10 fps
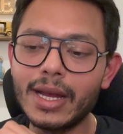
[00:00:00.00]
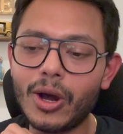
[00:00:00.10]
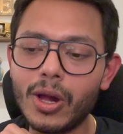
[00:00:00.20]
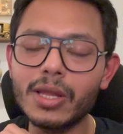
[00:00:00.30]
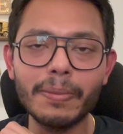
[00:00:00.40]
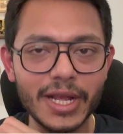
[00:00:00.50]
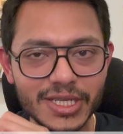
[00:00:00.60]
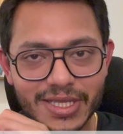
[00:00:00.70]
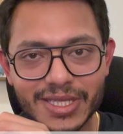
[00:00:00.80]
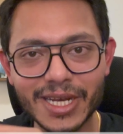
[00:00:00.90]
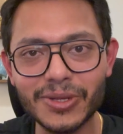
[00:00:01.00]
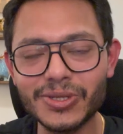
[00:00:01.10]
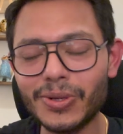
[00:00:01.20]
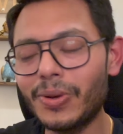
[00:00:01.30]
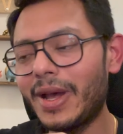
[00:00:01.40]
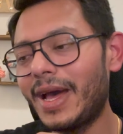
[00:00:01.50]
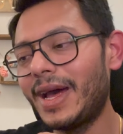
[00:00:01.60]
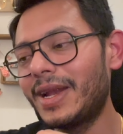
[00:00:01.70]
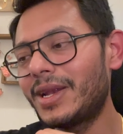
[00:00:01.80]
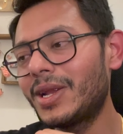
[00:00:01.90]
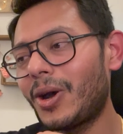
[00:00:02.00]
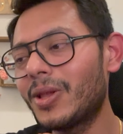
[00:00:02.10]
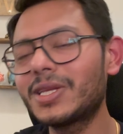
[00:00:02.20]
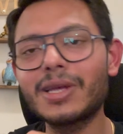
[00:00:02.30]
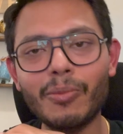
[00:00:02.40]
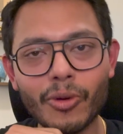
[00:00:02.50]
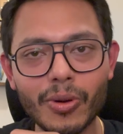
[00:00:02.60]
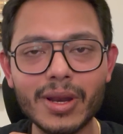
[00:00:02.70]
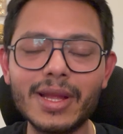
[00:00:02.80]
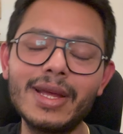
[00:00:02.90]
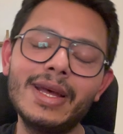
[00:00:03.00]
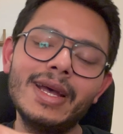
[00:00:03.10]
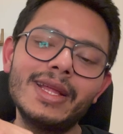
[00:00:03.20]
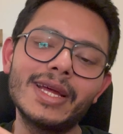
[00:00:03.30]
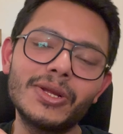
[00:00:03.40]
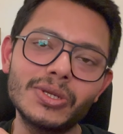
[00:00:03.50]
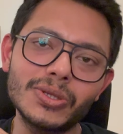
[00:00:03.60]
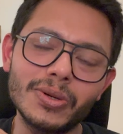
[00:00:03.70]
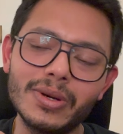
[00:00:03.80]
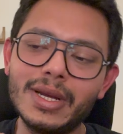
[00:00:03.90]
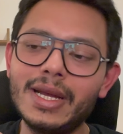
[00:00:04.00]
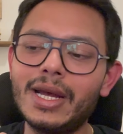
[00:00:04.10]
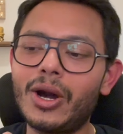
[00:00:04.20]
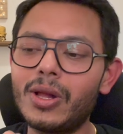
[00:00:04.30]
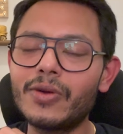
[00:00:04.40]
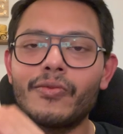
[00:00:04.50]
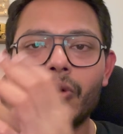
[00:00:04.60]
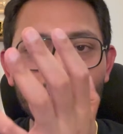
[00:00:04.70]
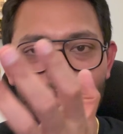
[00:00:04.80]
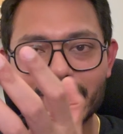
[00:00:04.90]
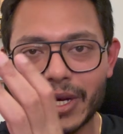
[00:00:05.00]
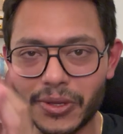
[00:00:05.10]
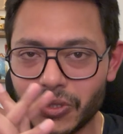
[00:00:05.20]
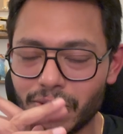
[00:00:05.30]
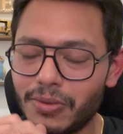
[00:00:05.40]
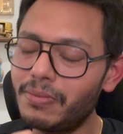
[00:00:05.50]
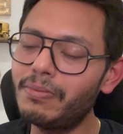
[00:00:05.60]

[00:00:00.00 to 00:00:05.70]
all the patience that you show and all the support that you show, all the warmth that you show.